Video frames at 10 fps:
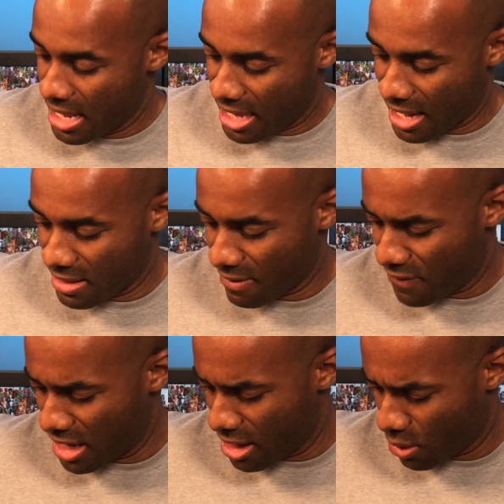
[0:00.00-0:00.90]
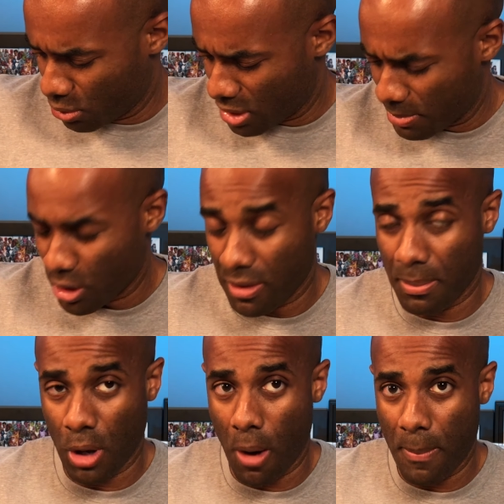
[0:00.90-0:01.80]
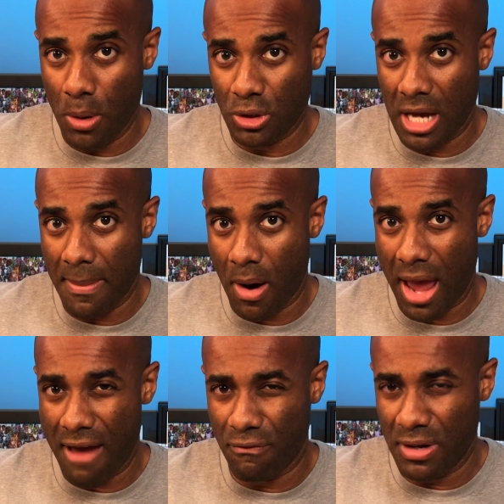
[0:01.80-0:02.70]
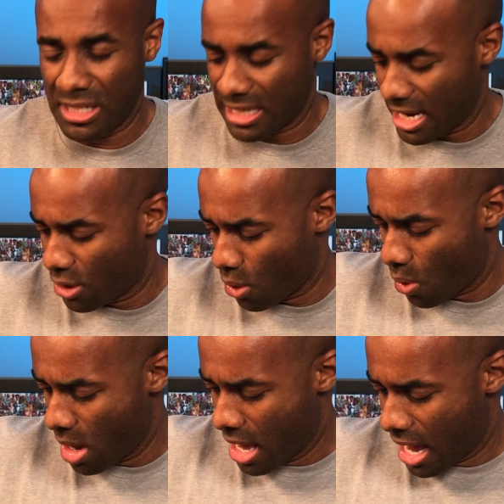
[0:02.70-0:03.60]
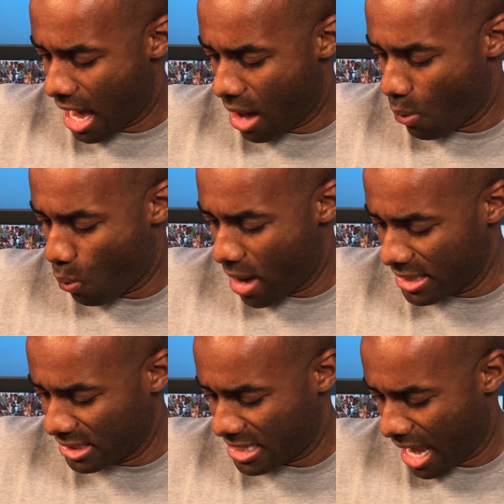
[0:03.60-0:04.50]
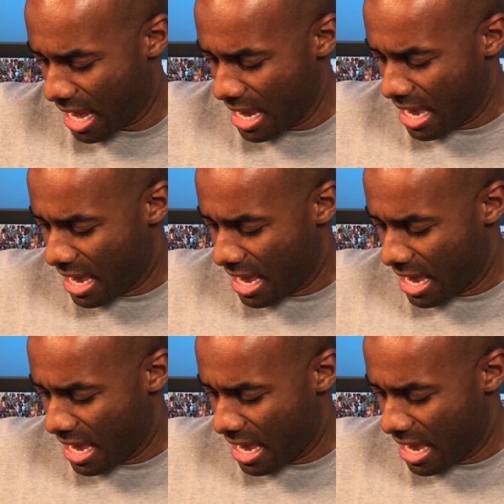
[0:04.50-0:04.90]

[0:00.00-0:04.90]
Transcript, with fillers: The blog posts come out every single Wednesday,